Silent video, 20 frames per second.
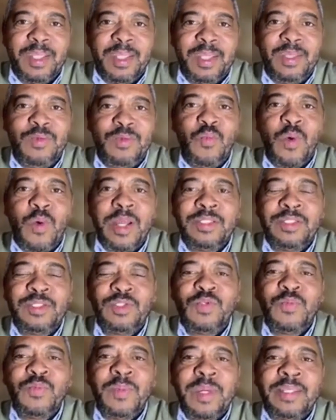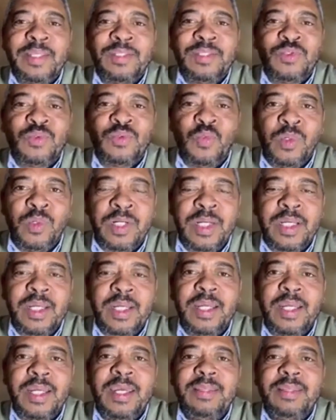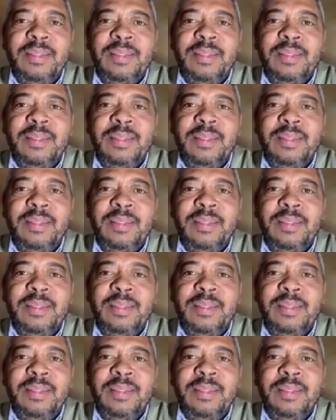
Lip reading: He wants to make this work.